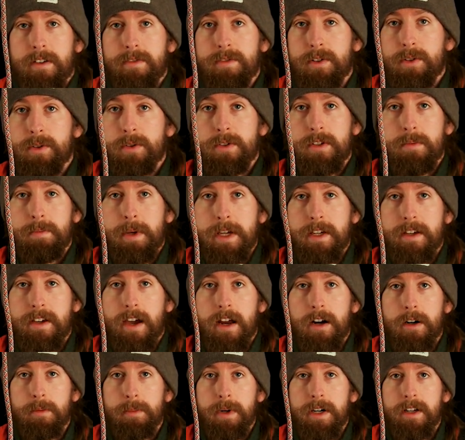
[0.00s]
If you use a big
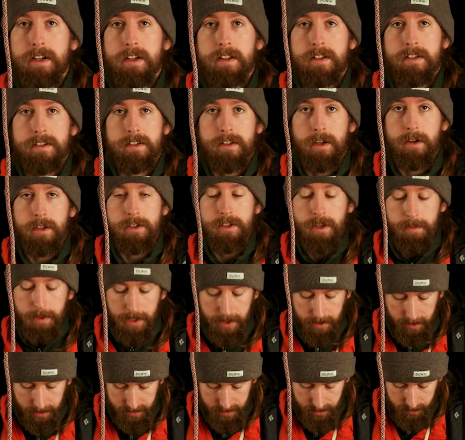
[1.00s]
carabiner, the stopper
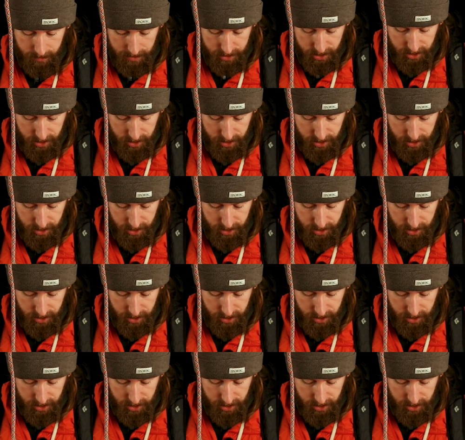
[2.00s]
knots will